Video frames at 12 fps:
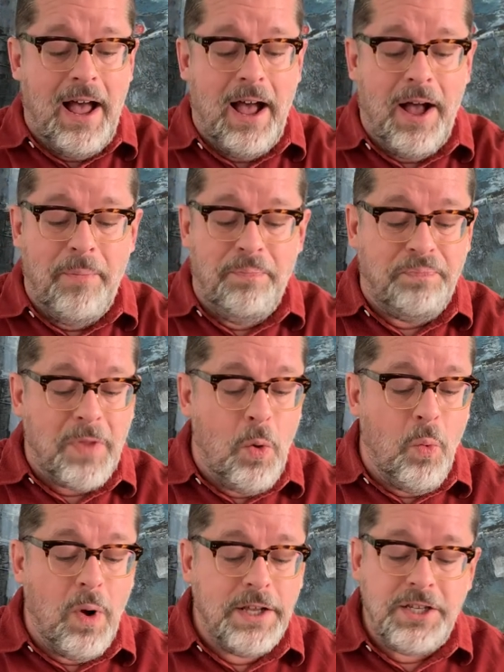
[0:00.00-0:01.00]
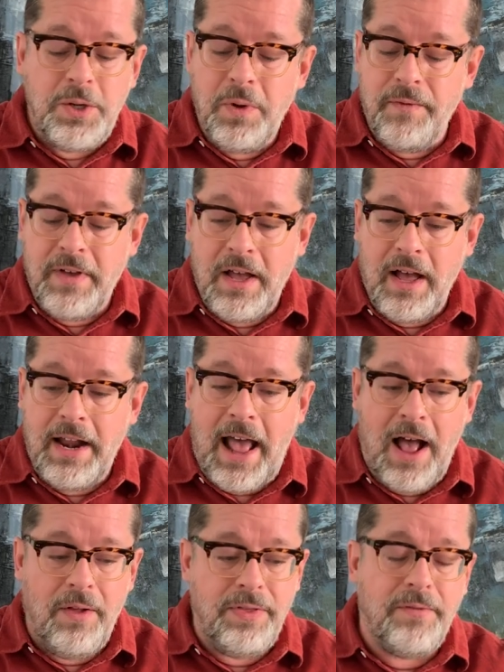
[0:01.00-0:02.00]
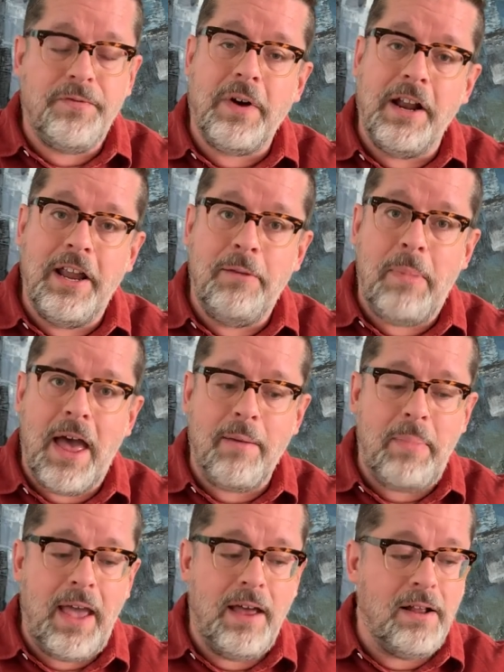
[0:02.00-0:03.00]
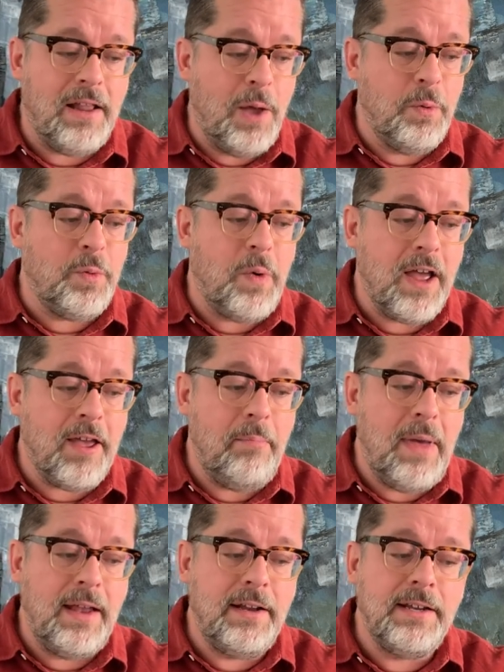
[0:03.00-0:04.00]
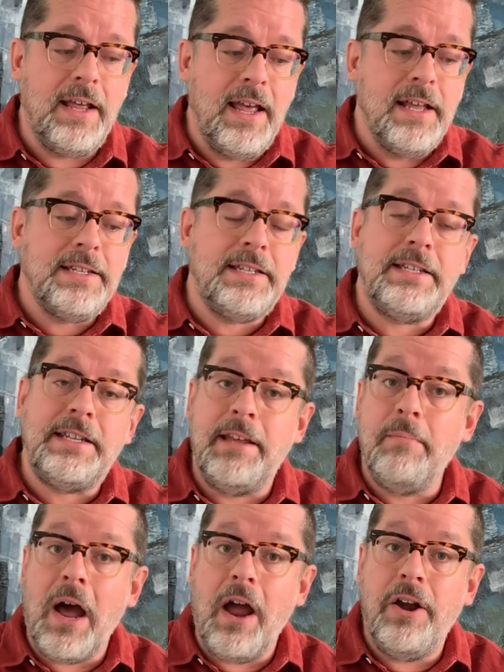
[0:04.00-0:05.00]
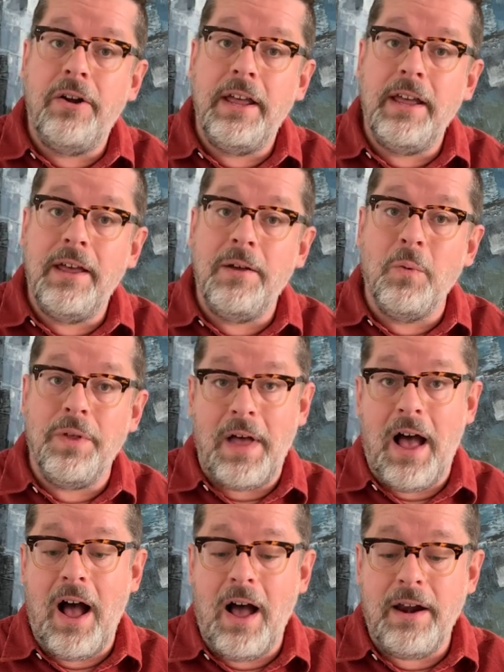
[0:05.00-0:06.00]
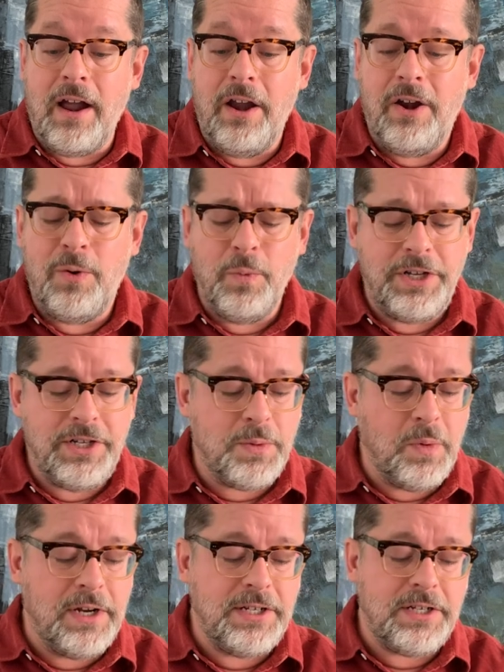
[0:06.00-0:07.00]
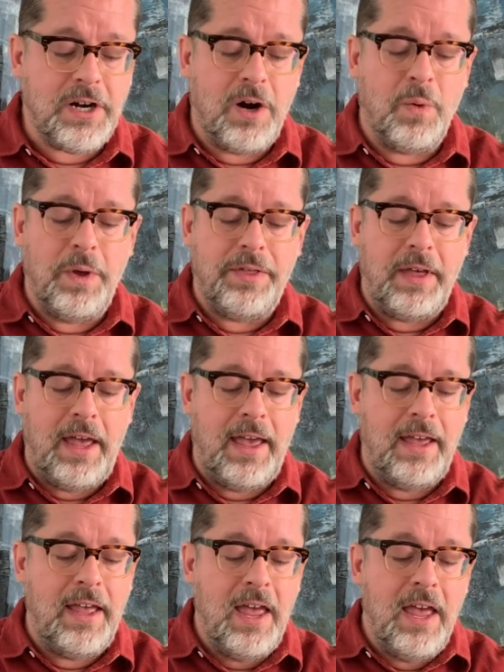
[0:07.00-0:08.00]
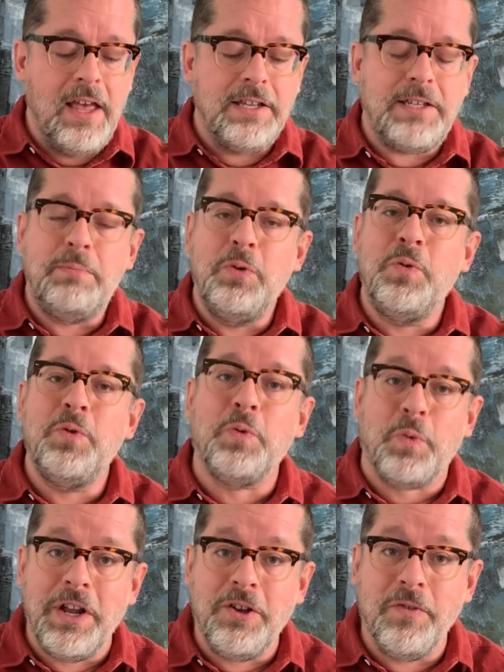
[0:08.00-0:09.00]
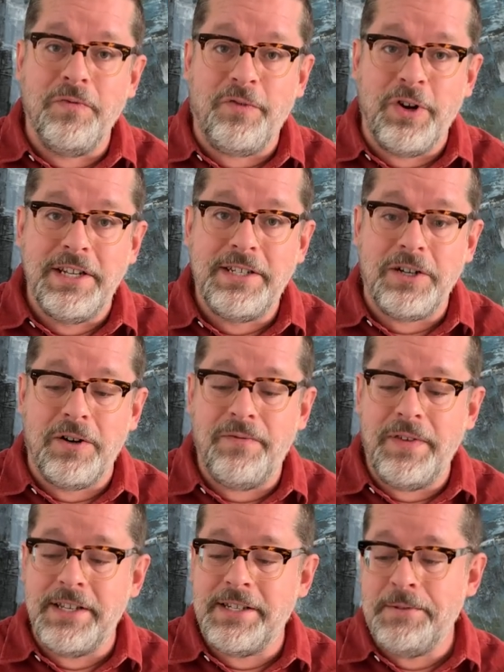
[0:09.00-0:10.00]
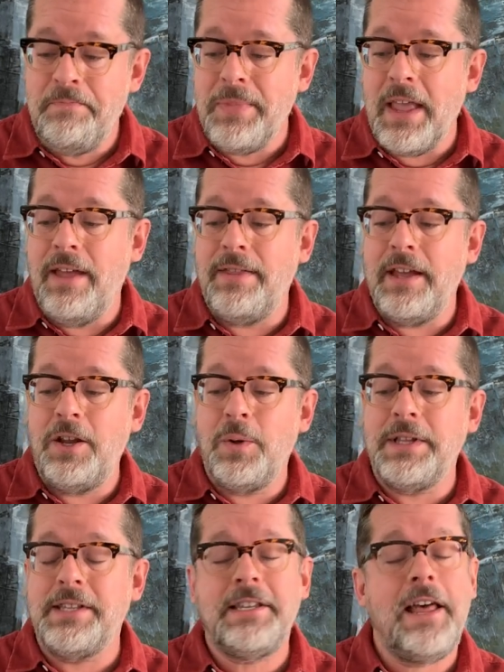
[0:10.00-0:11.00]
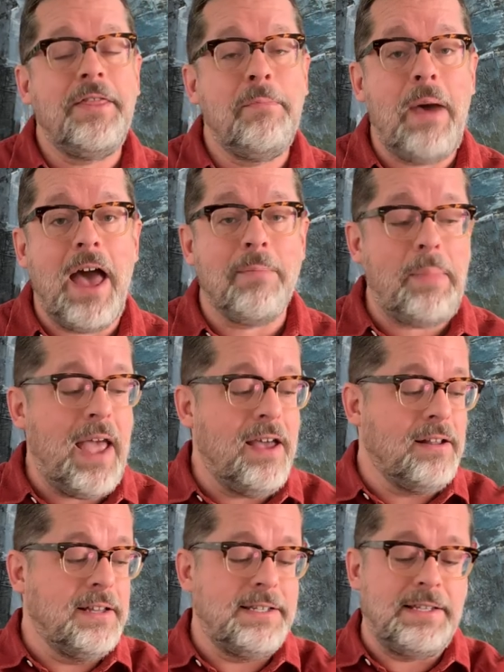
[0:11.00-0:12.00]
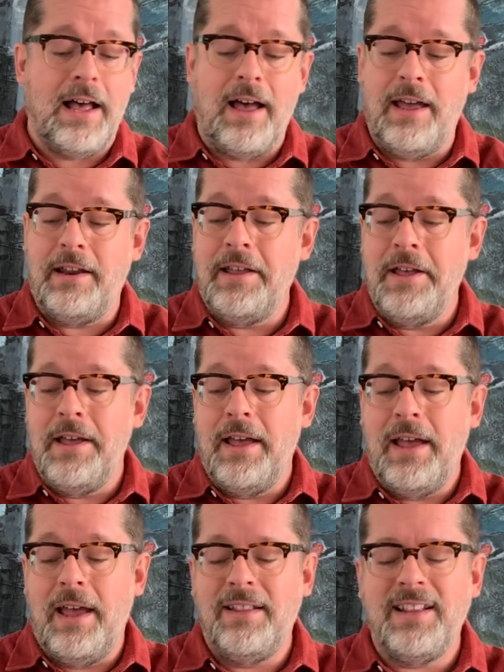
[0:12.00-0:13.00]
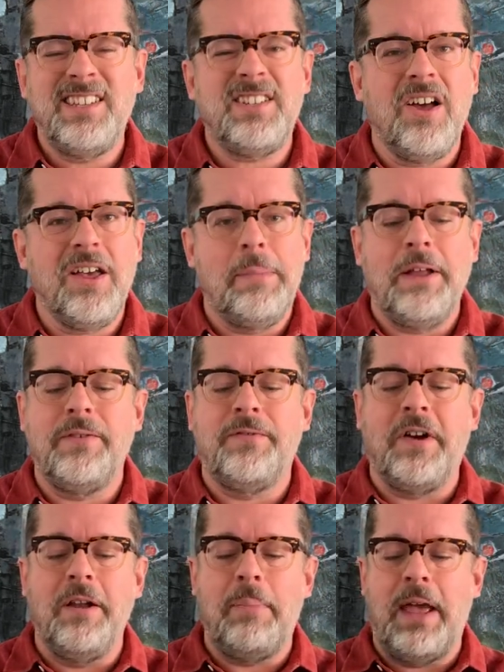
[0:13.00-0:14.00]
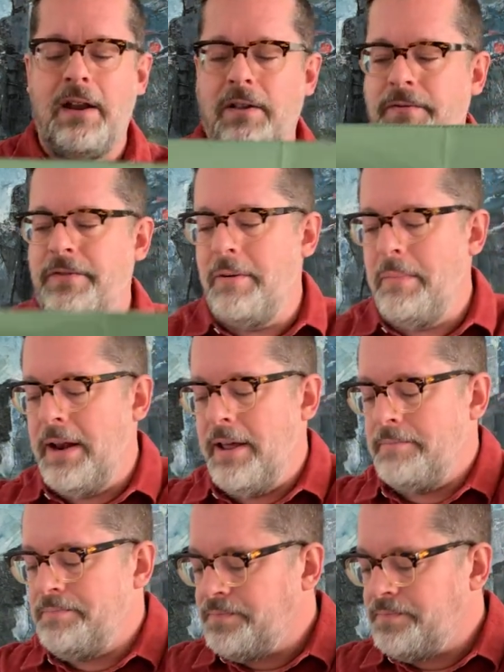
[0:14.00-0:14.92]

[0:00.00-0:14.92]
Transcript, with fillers: Um, once you have cut out the front and back panel, I would recommend steam ironing it with a hot iron. We just wanna start with a smooth, wrinkle-free surface. And then you can set the back panel aside. And let's talk about the front panel for a minute.